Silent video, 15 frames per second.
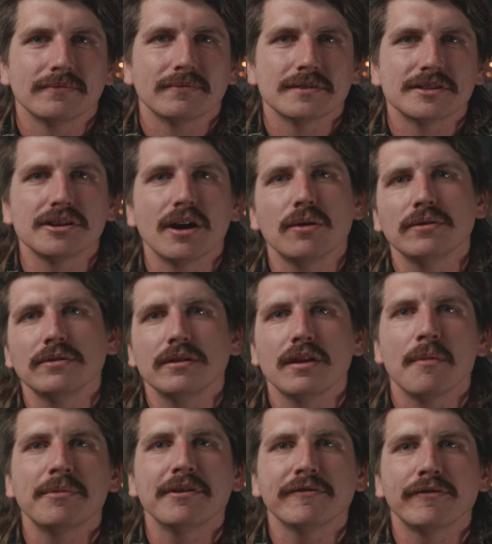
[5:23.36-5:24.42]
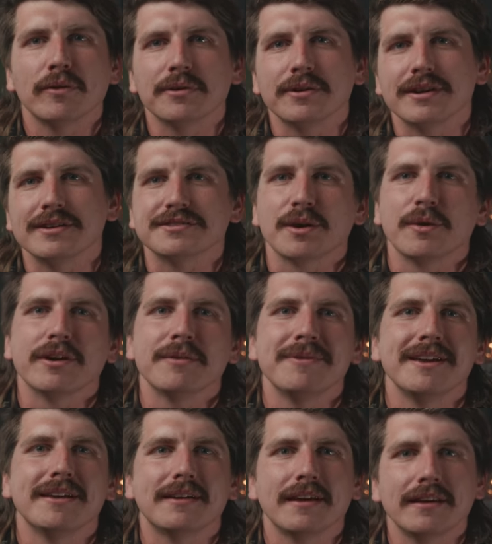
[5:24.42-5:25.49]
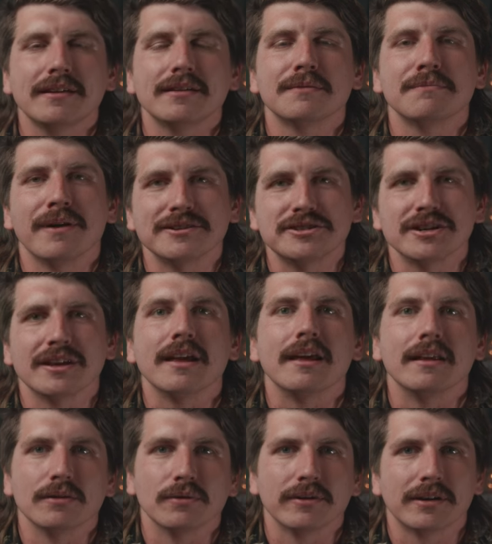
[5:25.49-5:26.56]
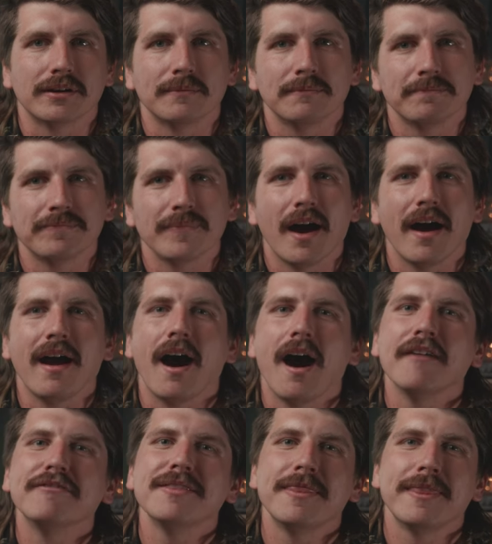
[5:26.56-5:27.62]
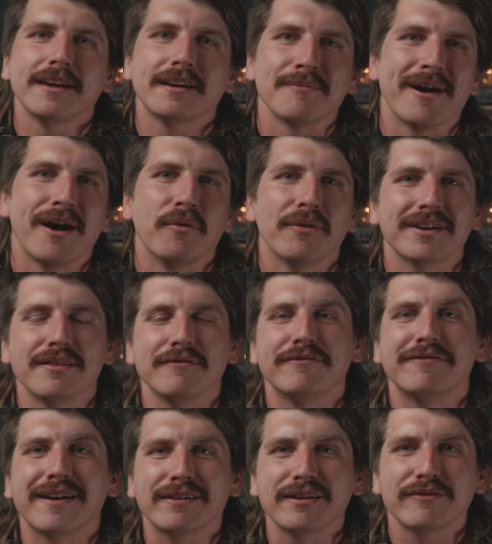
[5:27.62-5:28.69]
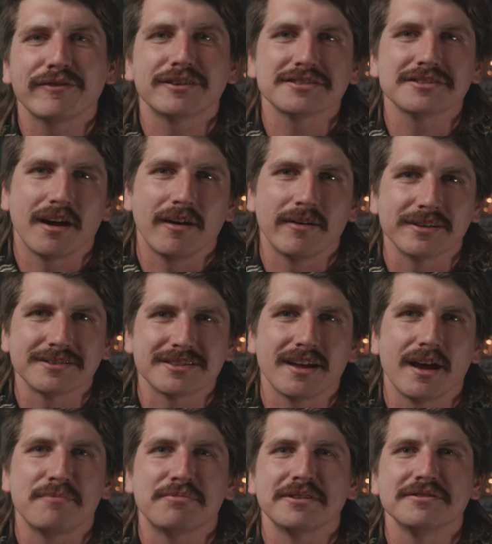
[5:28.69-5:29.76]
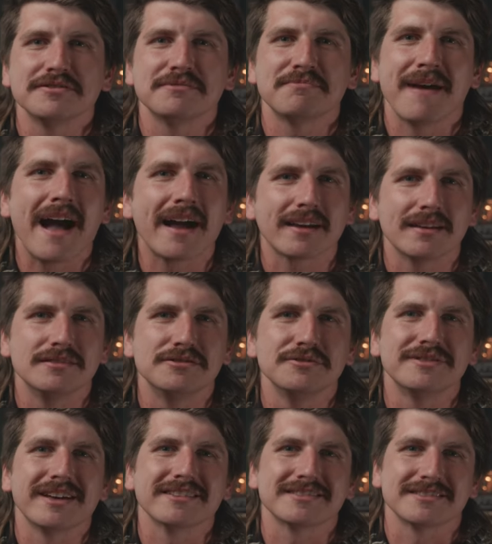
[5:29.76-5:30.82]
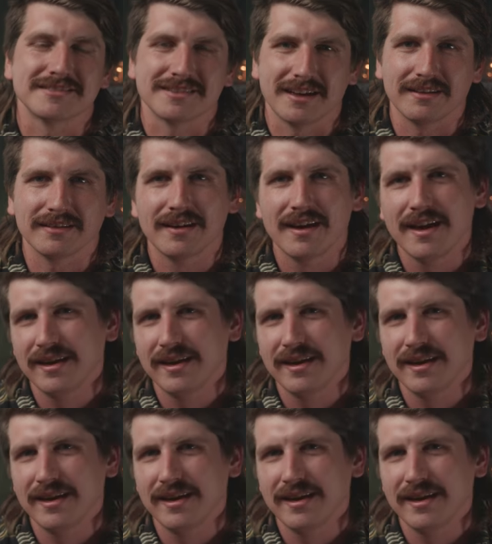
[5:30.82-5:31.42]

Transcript: So number 4 is going to be getting your budget in order. I often think about one of the very first artists that I produced back in 2010.